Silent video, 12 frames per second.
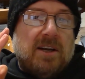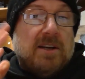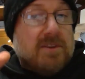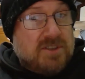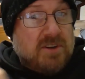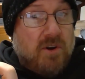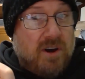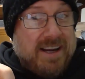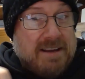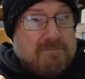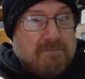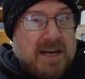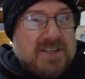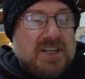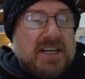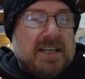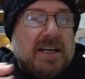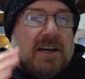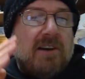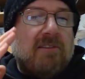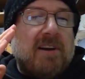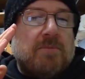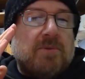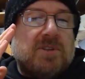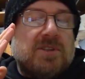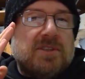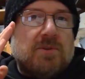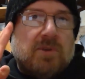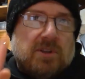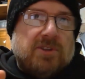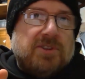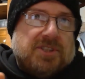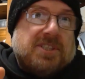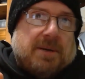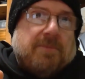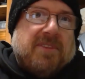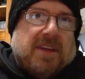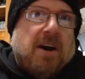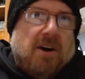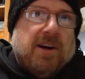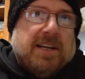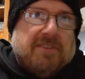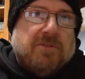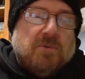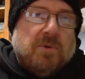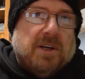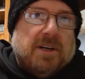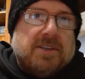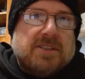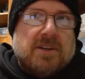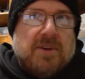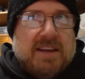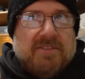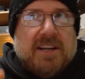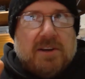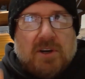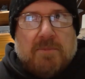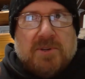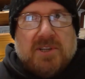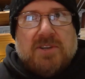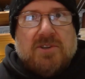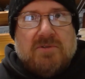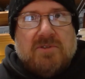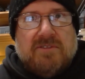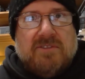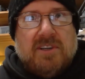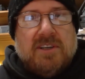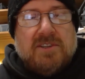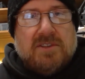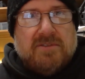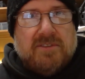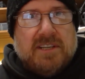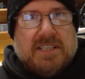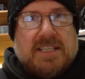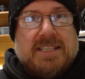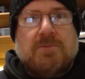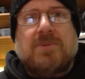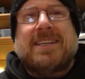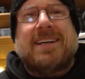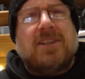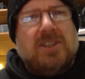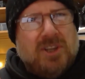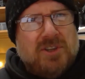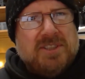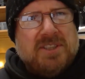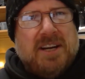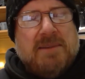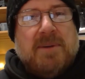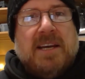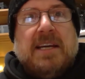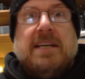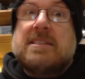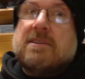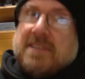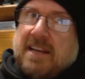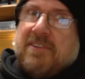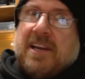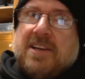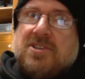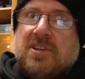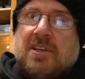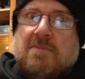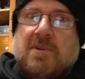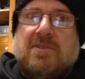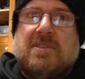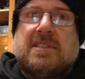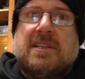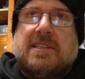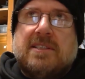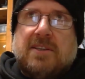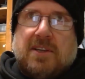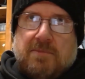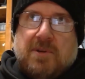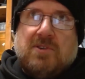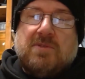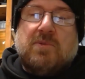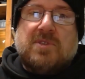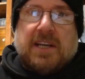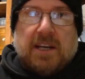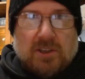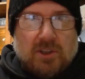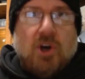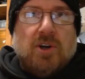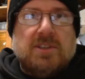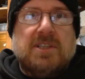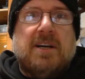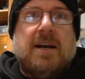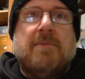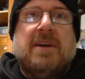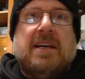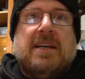so i.e. magic, are able to do some of that high level work. So even our computational devices will take a long time. So a navigation computer will take a long time